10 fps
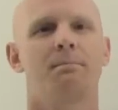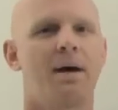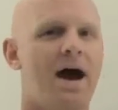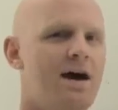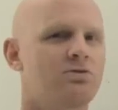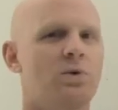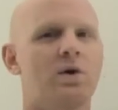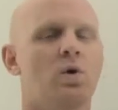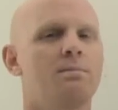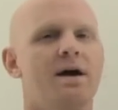pathway
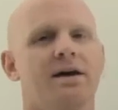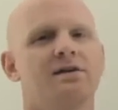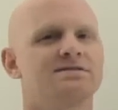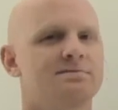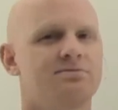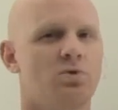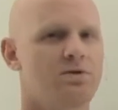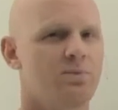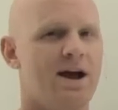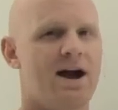or mechanism
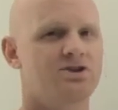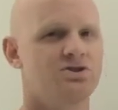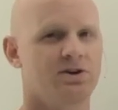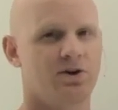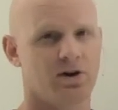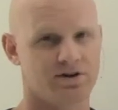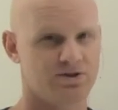for the reaction to occur.